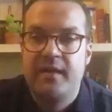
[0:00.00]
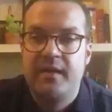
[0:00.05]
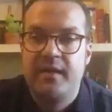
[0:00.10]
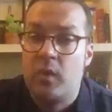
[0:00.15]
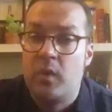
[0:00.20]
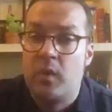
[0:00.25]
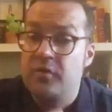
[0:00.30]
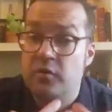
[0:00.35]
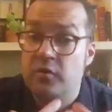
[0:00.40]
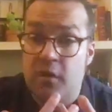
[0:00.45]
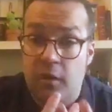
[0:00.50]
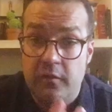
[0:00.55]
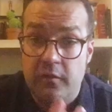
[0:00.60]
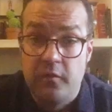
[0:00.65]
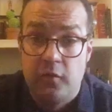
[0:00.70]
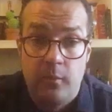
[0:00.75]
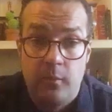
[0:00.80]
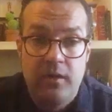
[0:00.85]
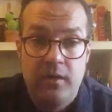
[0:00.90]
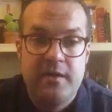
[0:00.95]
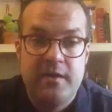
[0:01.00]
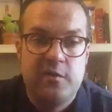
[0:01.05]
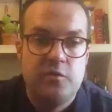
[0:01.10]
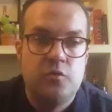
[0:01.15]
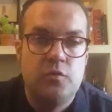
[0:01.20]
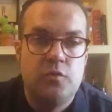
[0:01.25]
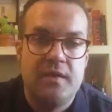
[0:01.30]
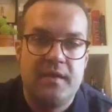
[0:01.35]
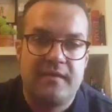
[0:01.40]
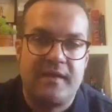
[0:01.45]
And what you don't normally do
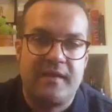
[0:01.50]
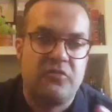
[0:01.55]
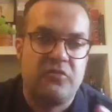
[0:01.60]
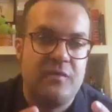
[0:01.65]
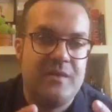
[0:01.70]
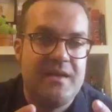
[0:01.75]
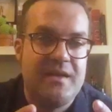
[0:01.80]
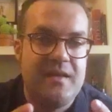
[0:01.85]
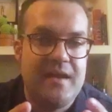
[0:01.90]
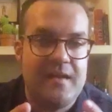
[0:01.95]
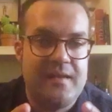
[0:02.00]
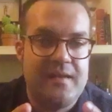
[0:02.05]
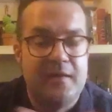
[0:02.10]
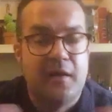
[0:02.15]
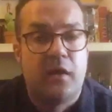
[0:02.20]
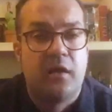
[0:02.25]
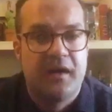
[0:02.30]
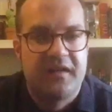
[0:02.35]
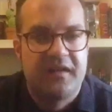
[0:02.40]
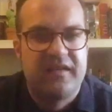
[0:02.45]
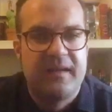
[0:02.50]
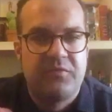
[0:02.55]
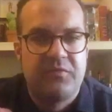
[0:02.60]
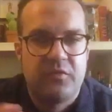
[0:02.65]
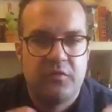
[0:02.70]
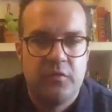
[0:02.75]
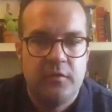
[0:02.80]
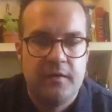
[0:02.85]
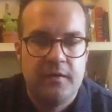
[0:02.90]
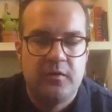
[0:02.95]
is actually, there are
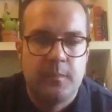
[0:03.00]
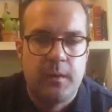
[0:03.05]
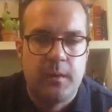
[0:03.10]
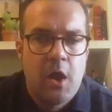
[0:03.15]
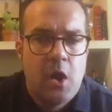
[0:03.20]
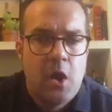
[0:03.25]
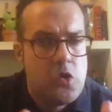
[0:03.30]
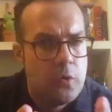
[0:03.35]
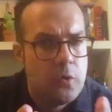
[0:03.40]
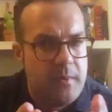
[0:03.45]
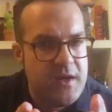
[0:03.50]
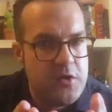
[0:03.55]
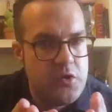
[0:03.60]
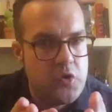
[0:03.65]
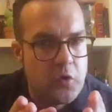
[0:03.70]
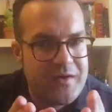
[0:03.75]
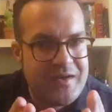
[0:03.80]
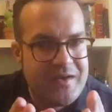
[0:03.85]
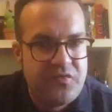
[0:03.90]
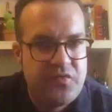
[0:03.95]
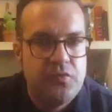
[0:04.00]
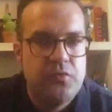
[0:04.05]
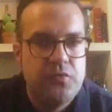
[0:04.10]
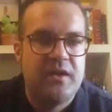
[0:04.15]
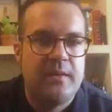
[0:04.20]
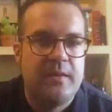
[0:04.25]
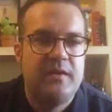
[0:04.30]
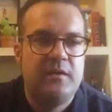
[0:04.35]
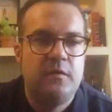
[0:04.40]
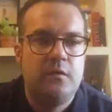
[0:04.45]
exceptions to this, but normally you don't infuse
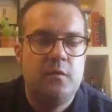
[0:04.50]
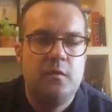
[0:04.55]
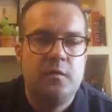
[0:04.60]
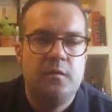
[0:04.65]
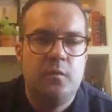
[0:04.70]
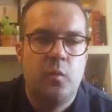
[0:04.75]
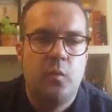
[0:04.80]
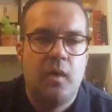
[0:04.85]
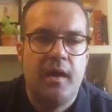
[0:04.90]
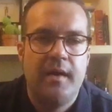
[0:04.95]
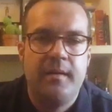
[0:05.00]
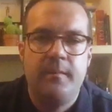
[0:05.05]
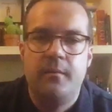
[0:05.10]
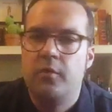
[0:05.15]
them into the wine.